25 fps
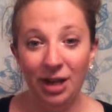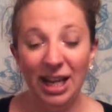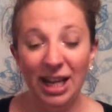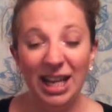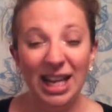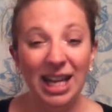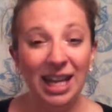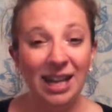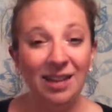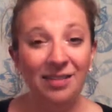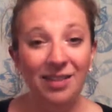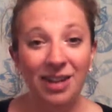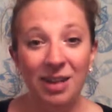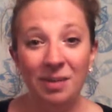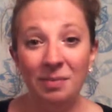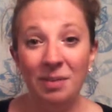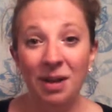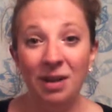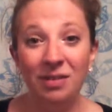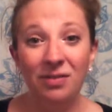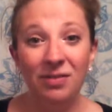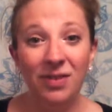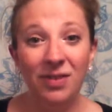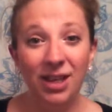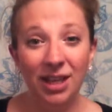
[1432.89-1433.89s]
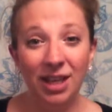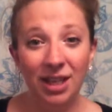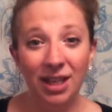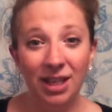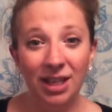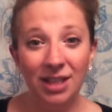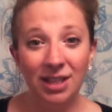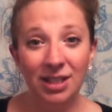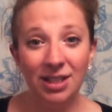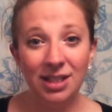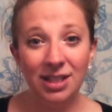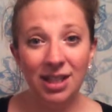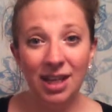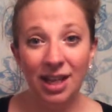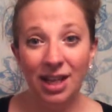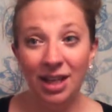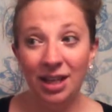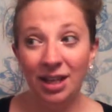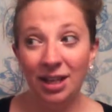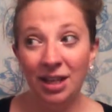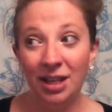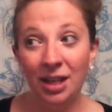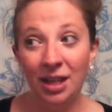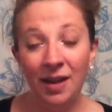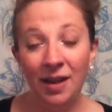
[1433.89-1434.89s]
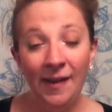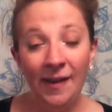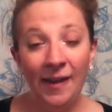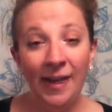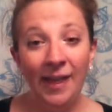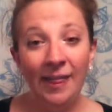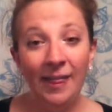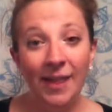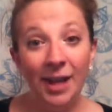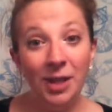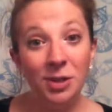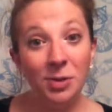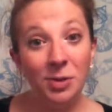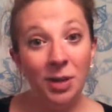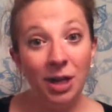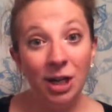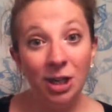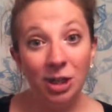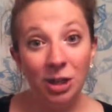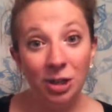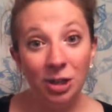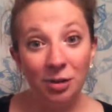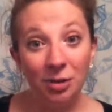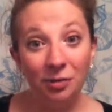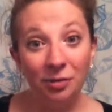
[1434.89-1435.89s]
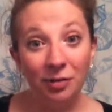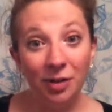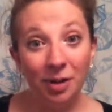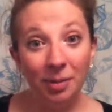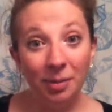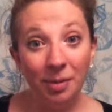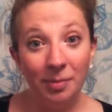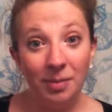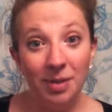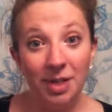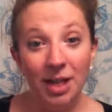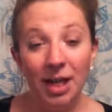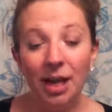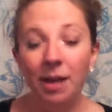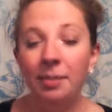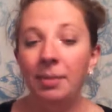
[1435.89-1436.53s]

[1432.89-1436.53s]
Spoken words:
I can't even eat my feelings. Like, that's what I do if I'm upset.